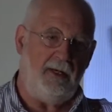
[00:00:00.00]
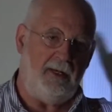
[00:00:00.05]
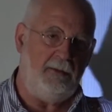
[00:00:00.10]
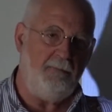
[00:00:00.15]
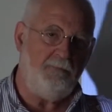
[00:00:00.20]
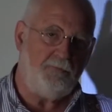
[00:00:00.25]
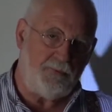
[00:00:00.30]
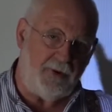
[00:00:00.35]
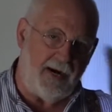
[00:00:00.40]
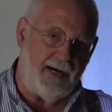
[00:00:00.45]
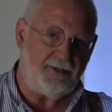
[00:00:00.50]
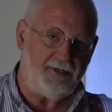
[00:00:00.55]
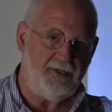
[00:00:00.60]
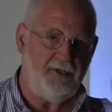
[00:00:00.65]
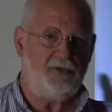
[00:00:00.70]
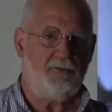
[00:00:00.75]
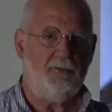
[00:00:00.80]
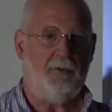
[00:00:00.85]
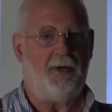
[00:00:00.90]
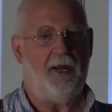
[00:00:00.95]
In
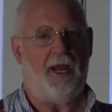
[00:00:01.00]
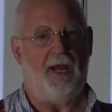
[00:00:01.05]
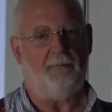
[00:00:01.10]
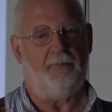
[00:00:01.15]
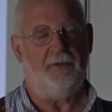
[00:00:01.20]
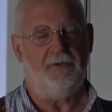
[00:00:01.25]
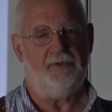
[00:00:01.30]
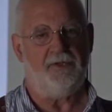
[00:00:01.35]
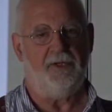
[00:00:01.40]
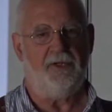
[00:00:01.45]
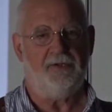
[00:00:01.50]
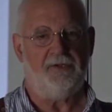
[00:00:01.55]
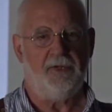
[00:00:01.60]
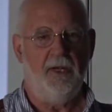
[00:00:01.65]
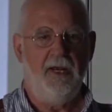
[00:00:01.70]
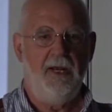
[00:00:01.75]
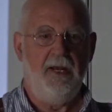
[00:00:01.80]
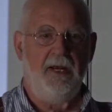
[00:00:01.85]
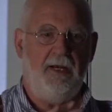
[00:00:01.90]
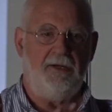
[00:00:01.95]
practice, what happens
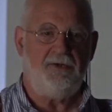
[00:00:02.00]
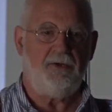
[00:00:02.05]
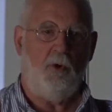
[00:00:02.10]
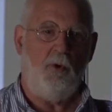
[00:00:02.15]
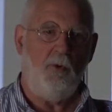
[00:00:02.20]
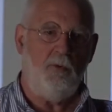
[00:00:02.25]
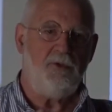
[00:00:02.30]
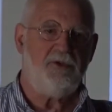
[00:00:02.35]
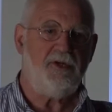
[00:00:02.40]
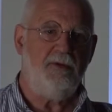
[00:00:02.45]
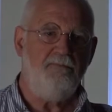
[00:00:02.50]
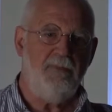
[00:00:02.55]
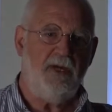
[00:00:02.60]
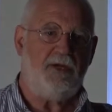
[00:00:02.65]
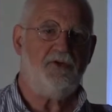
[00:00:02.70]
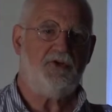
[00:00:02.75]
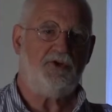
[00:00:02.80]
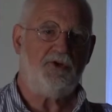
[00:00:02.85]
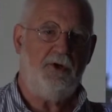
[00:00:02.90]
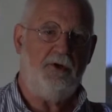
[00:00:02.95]
is, it's always a
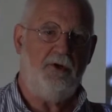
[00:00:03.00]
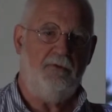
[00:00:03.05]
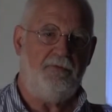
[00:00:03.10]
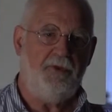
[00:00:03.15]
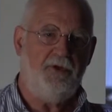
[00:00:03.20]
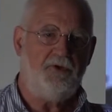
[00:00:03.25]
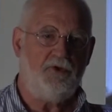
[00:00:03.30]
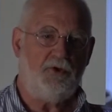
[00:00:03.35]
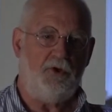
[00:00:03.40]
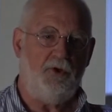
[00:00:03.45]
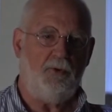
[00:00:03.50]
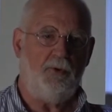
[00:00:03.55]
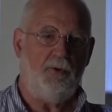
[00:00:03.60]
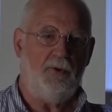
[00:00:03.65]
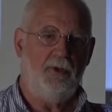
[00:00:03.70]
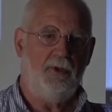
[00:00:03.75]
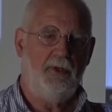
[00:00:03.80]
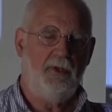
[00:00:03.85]
mixture of the two.